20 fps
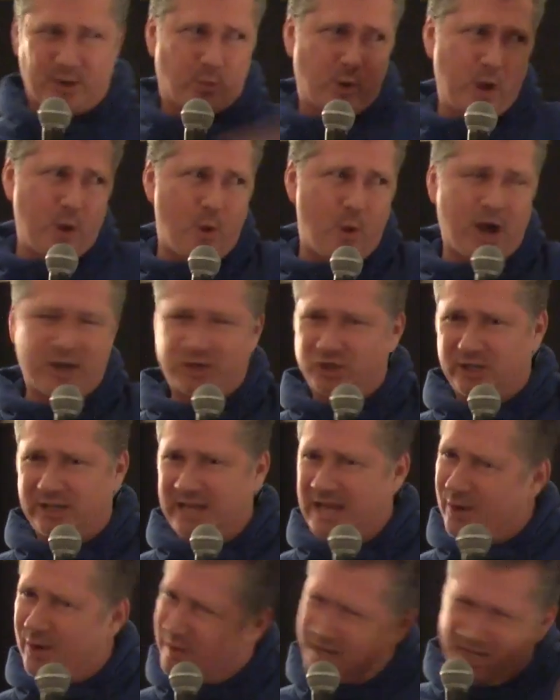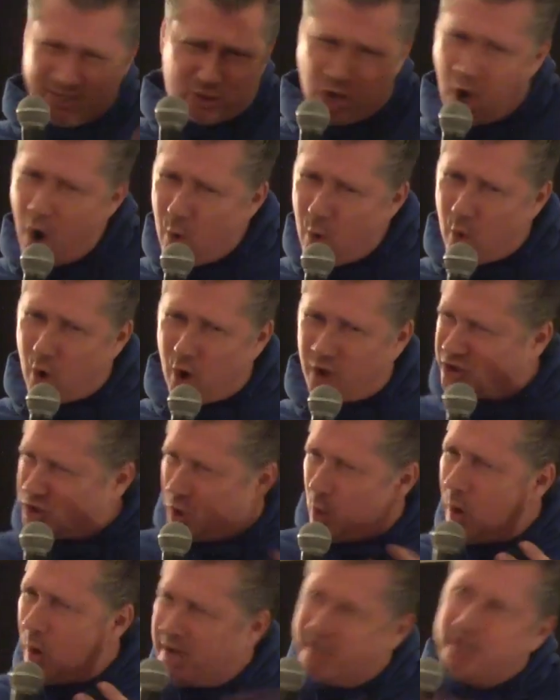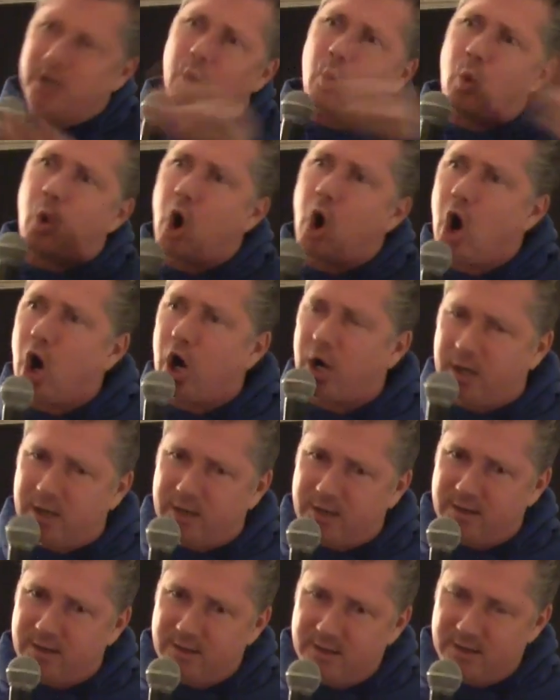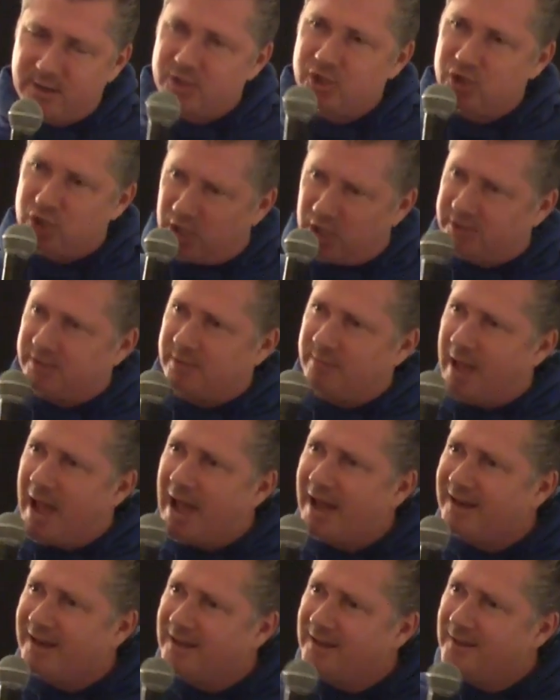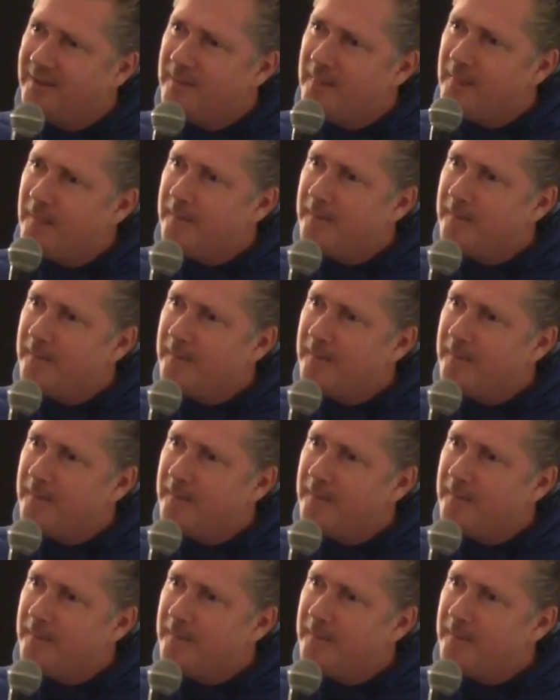but then we watch it here and it don't work. So when did it work? Sheldon, man.